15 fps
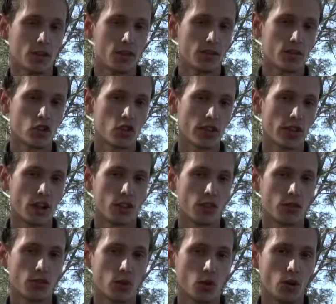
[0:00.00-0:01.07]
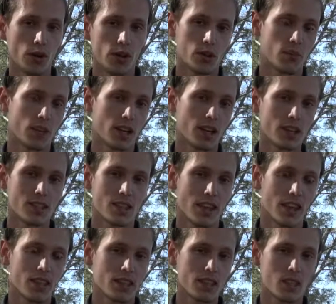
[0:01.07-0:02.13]
the treat on the floor is because
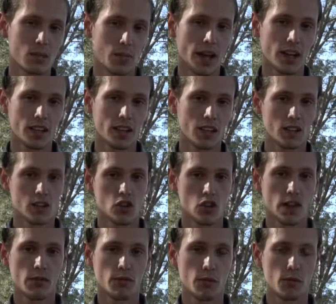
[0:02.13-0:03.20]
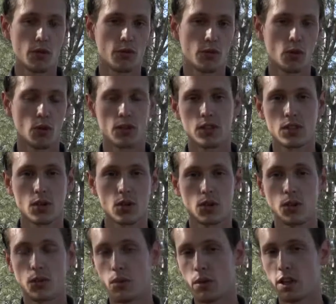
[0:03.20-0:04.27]
they'll expect the treat from the floor.
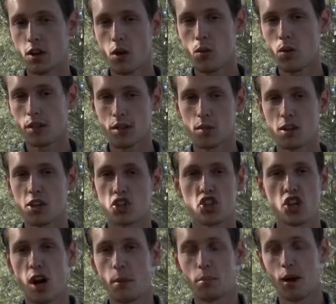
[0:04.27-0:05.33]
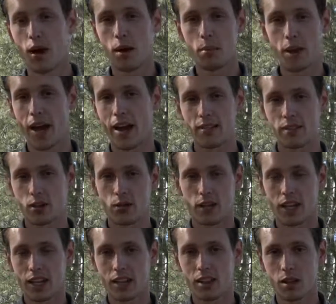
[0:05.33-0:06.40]
So we don't want them to jump up after we
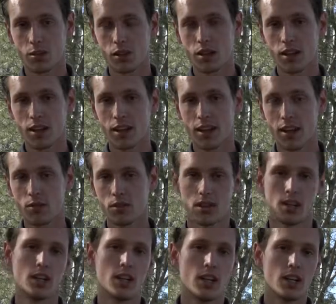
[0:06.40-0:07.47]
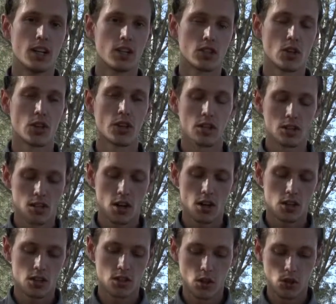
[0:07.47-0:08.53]
get them into the down. So they'll
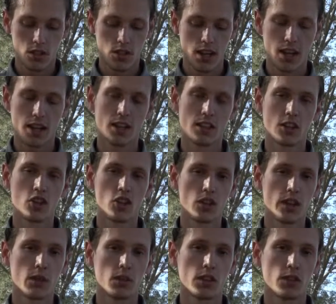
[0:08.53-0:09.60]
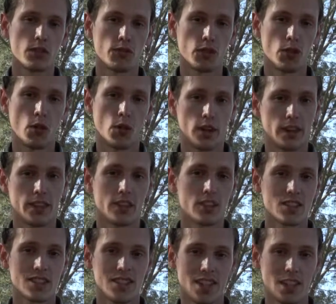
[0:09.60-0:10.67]
start associating the treat with the floor and they'll
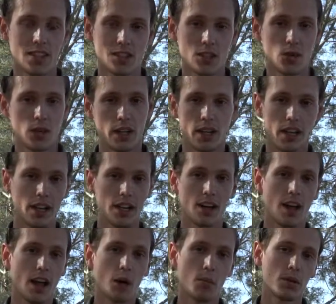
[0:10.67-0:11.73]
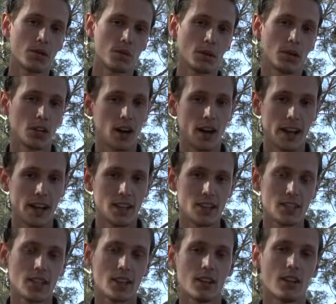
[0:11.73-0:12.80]
stick to it. And it'll help us build our hand
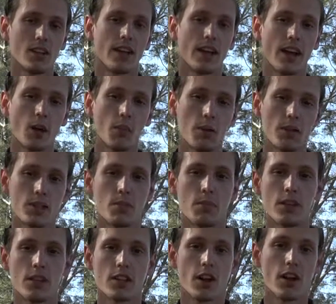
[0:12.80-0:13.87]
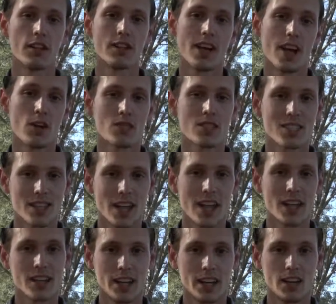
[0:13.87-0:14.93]
signal and help us build our down
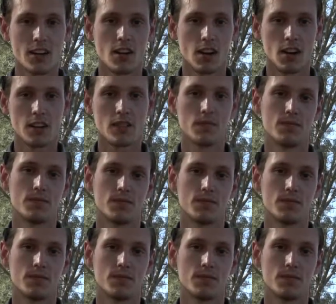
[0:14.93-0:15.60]
stay later on.